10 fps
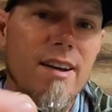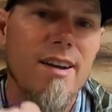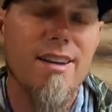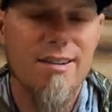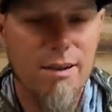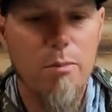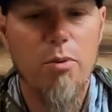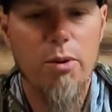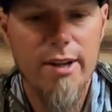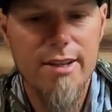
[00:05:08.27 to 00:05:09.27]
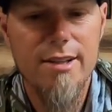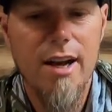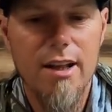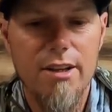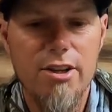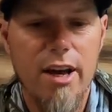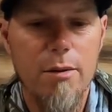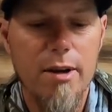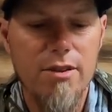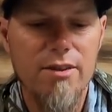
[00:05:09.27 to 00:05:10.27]
It's a pretty solid
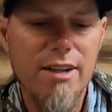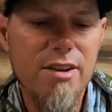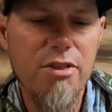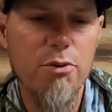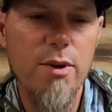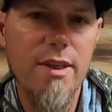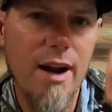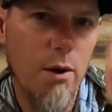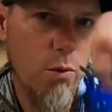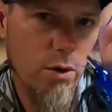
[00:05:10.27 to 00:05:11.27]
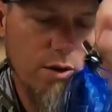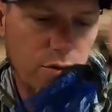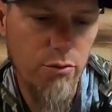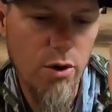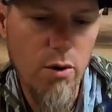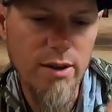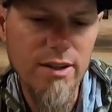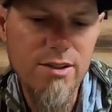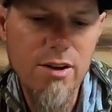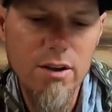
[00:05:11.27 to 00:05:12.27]
chatterbait. So that's a three that I really throw. And
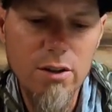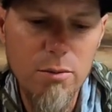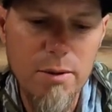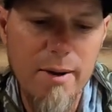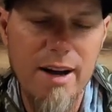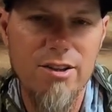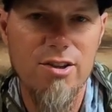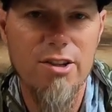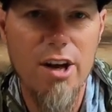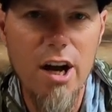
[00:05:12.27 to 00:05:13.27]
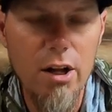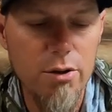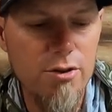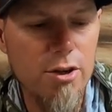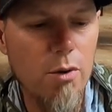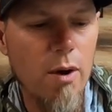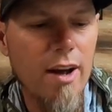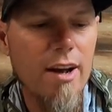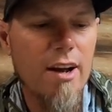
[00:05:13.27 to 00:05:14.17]
let's talk a little bit about just color. So